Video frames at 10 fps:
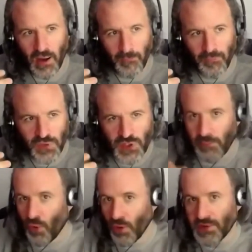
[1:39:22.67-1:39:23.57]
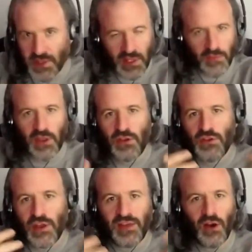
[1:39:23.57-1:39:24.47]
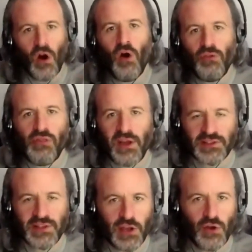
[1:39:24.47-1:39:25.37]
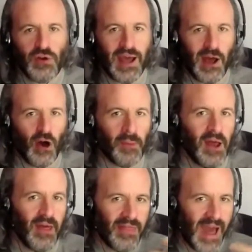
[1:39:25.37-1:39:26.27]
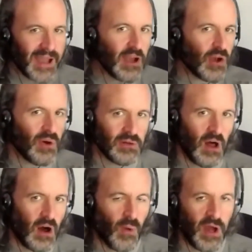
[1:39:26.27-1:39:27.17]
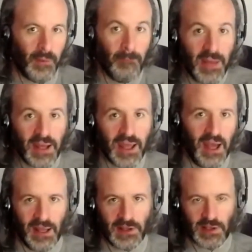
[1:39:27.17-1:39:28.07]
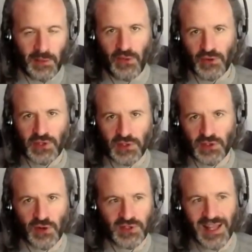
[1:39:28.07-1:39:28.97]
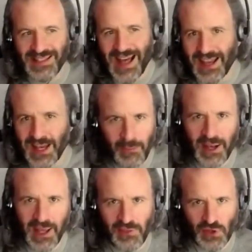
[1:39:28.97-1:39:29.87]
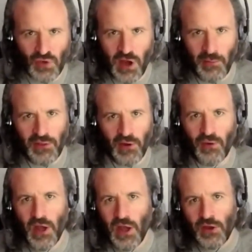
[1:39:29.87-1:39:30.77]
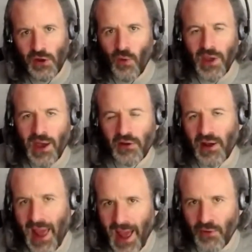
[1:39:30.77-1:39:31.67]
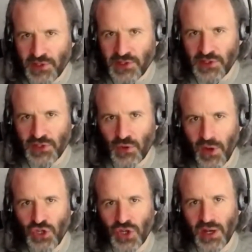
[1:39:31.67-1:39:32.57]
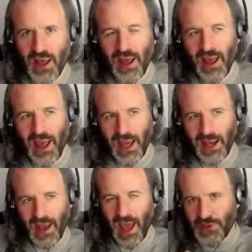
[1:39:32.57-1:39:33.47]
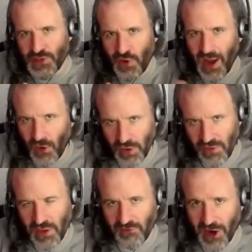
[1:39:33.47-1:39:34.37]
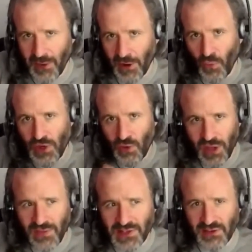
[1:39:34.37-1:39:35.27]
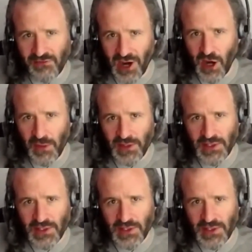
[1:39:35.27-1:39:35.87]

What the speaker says: supports, and they did all the things they could to help. That can go a long way to mitigating some of those concerns. It's not going to mitigate the trauma, though. You're going out in an at-risk situation, and as you're out in the environment, when you hit these environments,